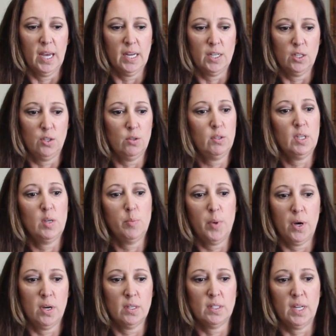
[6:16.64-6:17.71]
And you keep
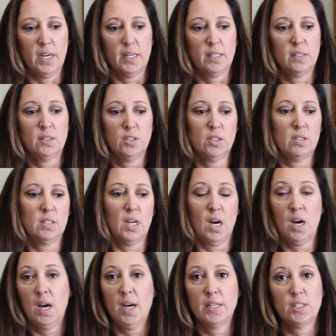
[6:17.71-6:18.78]
on like, just
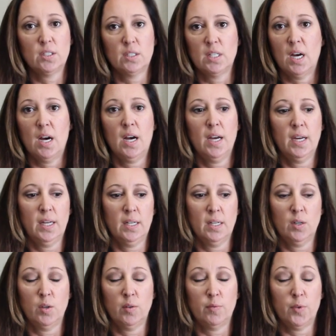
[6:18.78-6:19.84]
die.
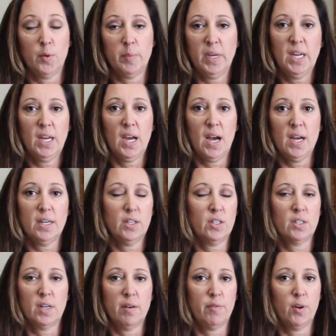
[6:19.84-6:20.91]
And for me, I
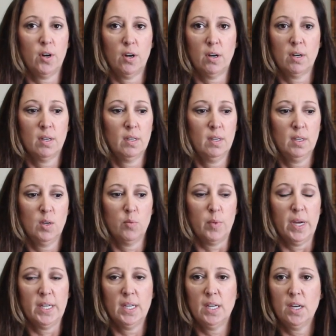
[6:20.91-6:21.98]
could never,
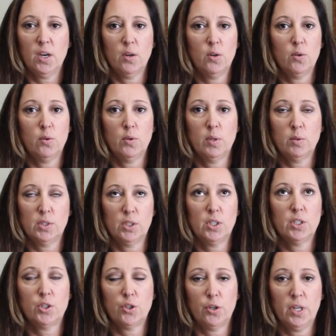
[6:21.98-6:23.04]
my ego,
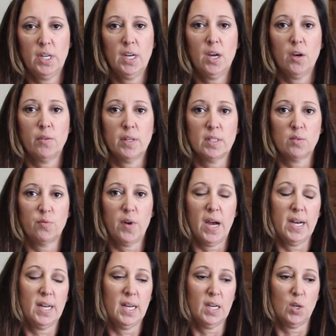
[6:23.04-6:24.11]
it's your ego that's
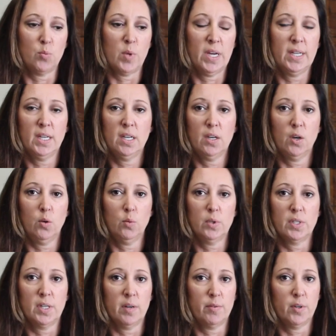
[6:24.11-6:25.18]
fighting, and my ego
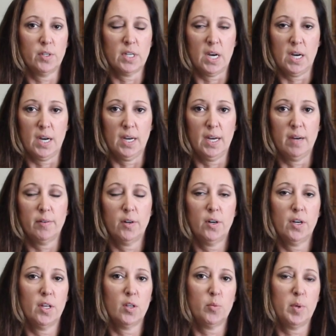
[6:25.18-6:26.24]
would never die. I've
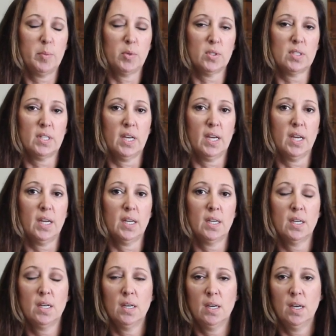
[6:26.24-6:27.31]
heard other people say,
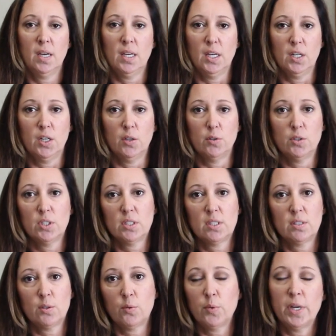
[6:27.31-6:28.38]
you know,
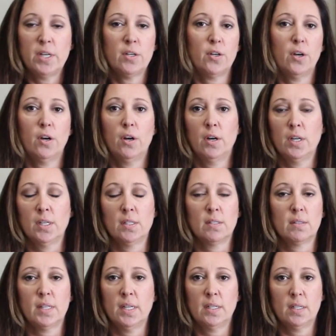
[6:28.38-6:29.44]
just surrender,
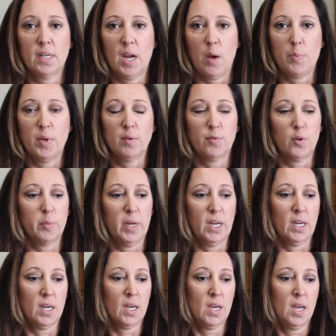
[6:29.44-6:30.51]
and that didn't happen for
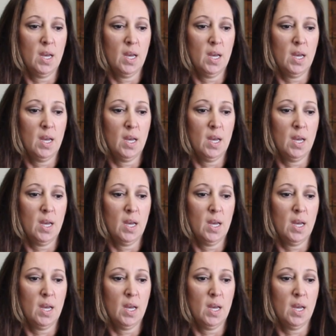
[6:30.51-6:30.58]
me.